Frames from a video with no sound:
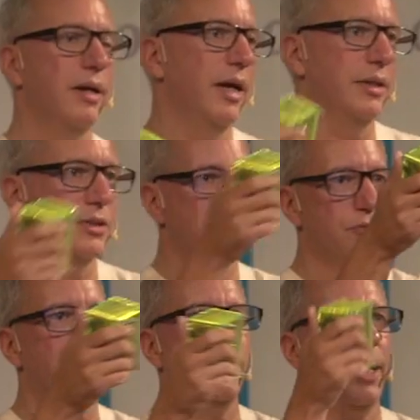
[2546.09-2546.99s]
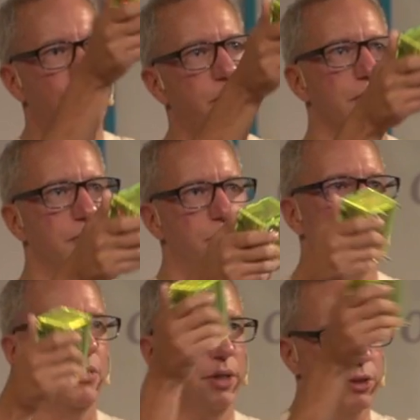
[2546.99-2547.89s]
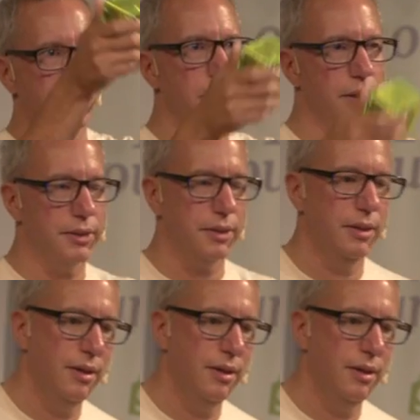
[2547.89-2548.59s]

and something happens with their tweet.